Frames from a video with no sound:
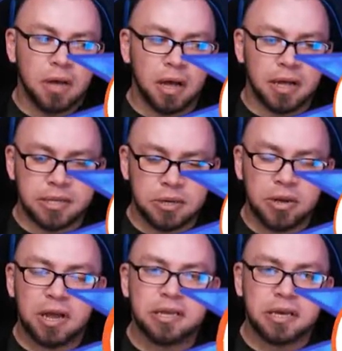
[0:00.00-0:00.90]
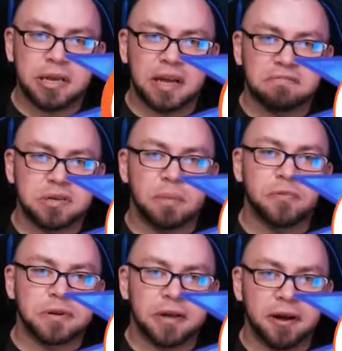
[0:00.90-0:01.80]
It's a good idea to have
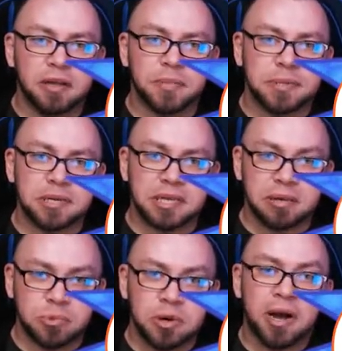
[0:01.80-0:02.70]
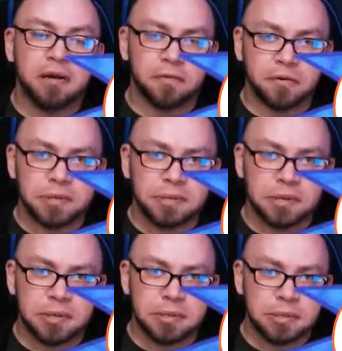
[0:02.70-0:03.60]
separate documents to keep track of all these
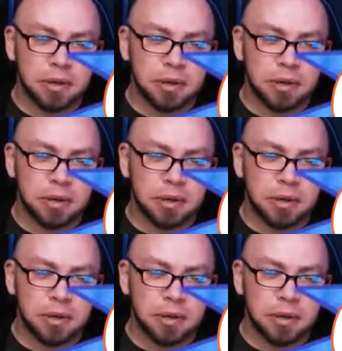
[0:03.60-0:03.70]
things.